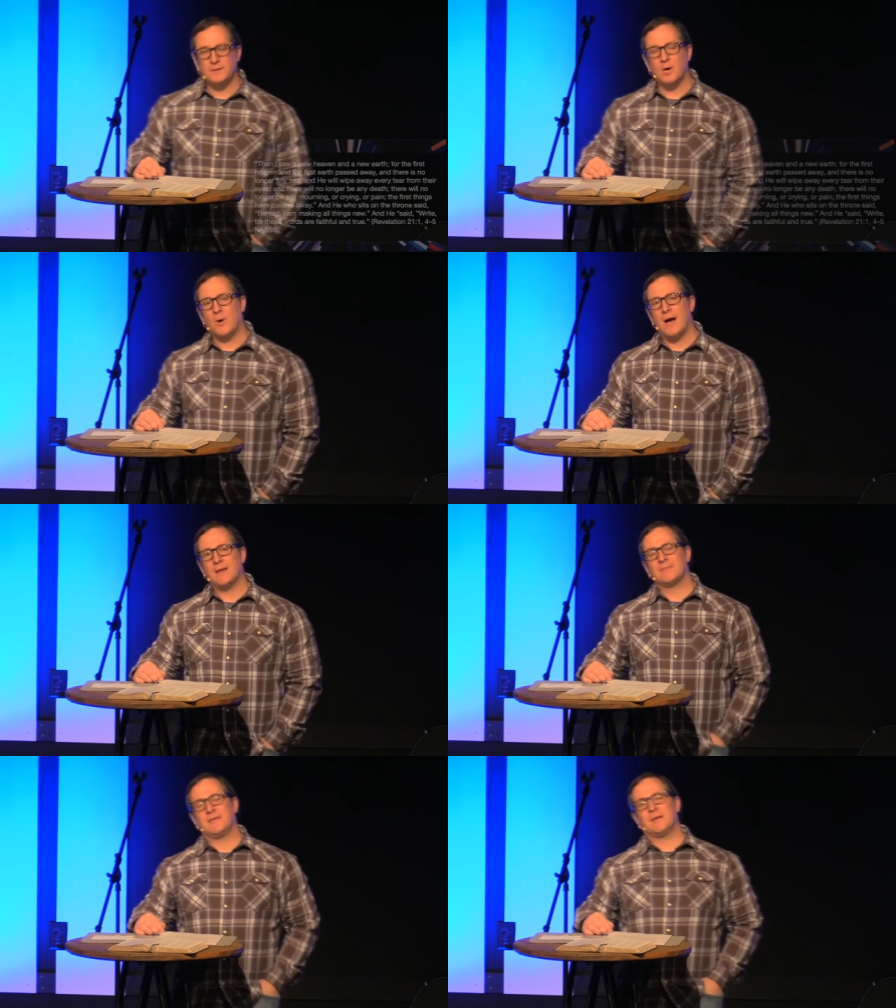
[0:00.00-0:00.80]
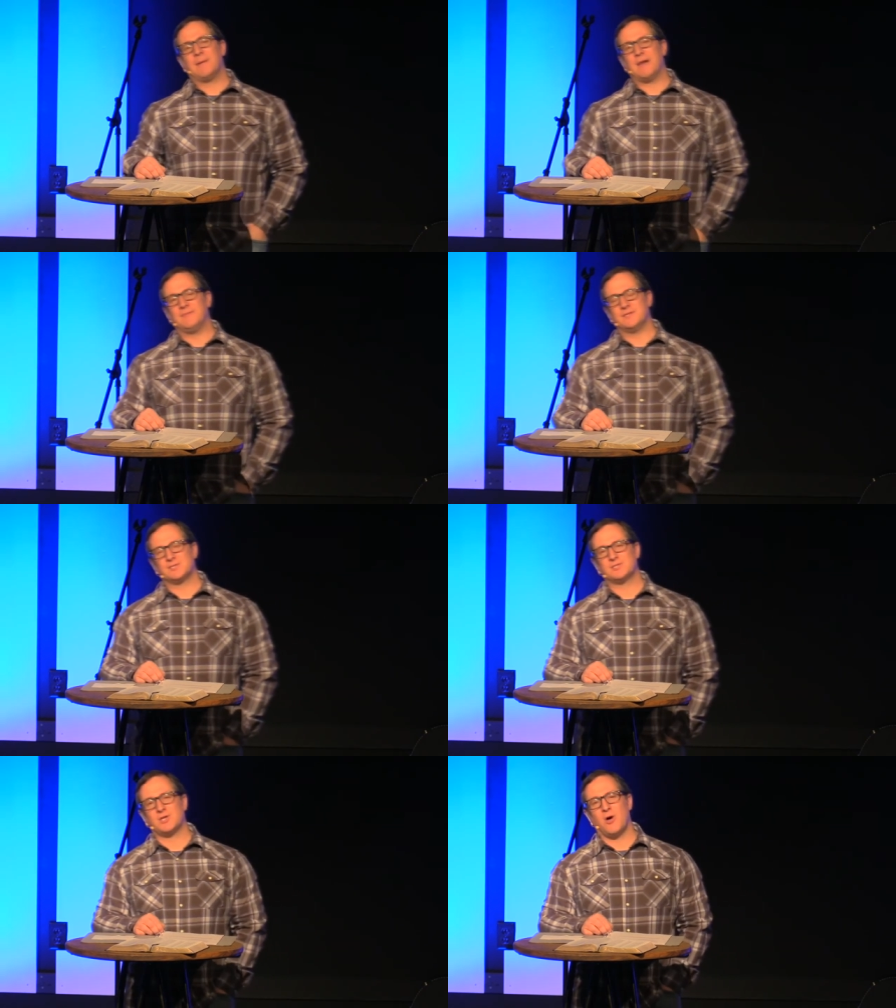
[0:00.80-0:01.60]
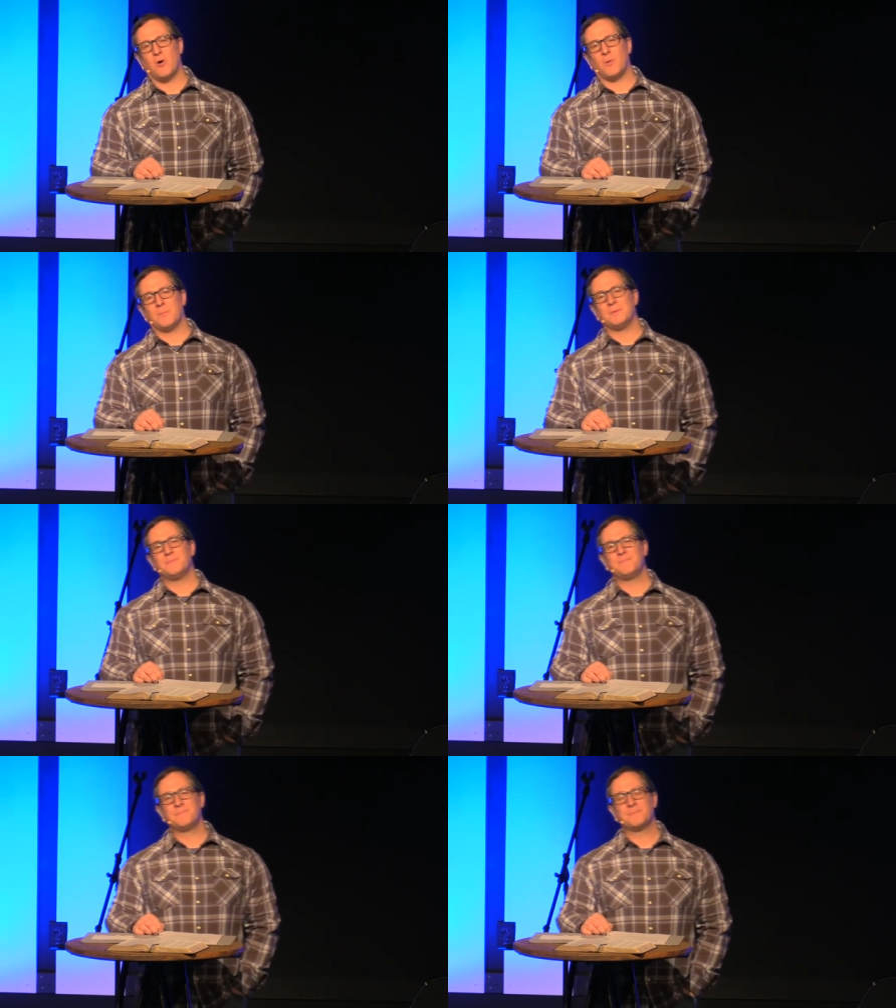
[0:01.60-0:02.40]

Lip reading: You know, I think about this psalm